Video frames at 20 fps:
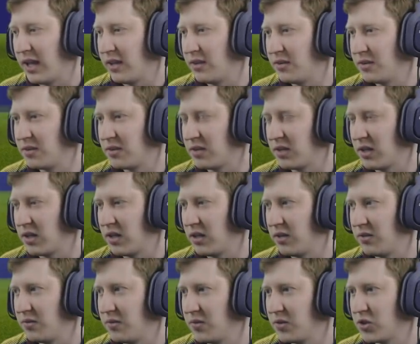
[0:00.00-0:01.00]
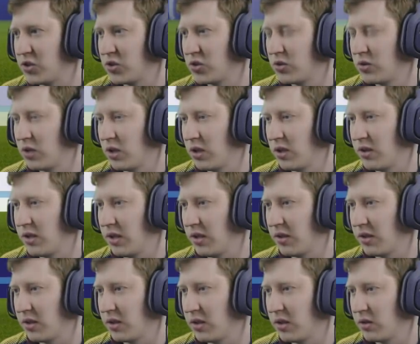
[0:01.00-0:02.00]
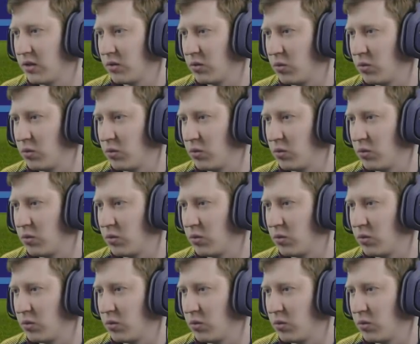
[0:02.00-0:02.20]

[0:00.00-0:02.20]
and uh, uh, the other